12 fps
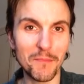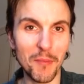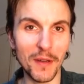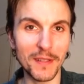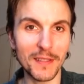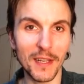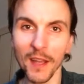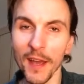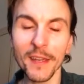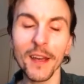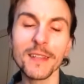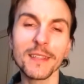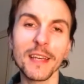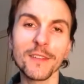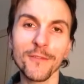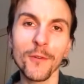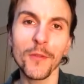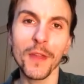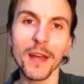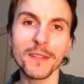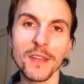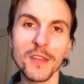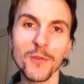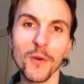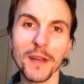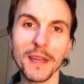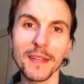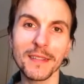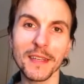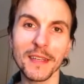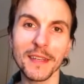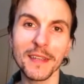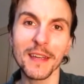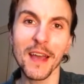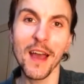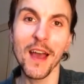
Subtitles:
But like I said, for that you are getting